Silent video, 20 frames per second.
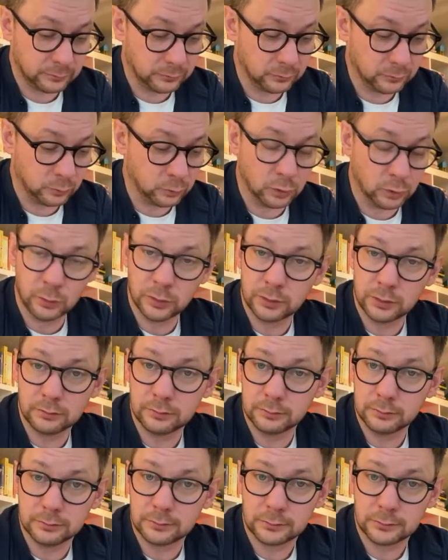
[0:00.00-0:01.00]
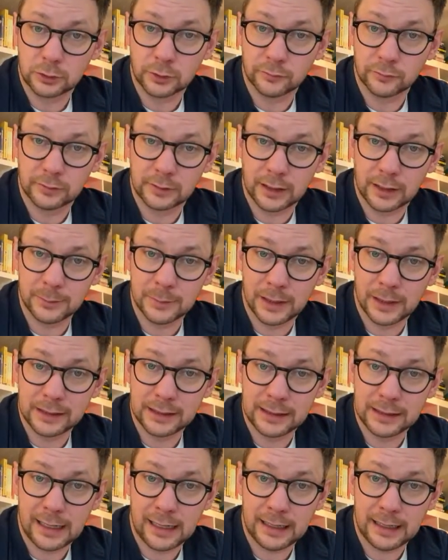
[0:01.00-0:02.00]
woman covered that man
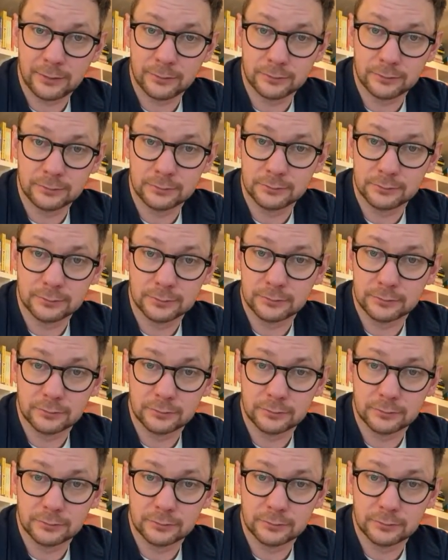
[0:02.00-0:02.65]
in ham